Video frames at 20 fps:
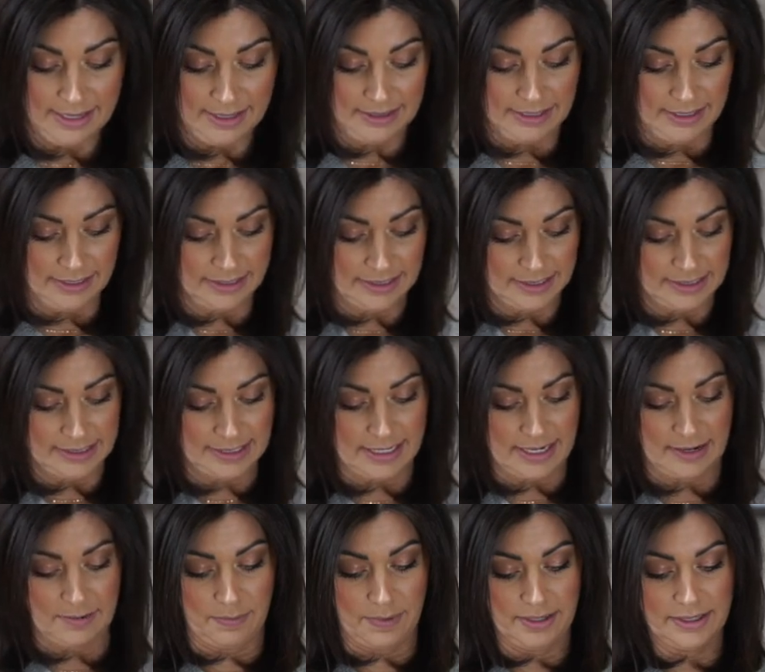Let's
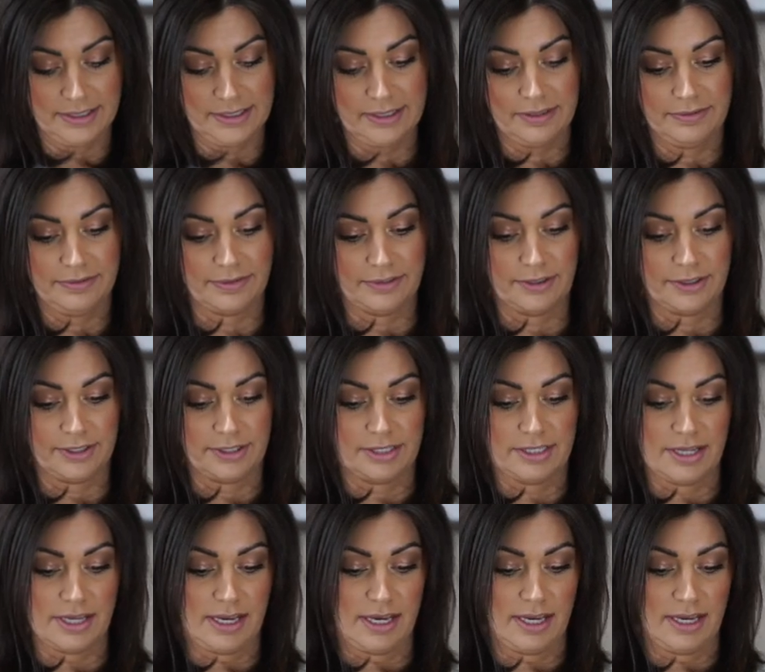see, what is the first
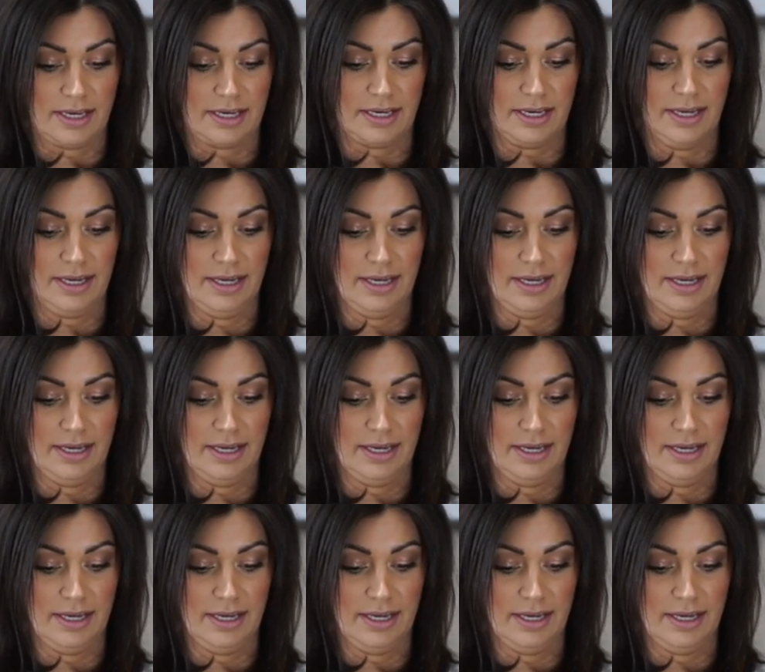thing?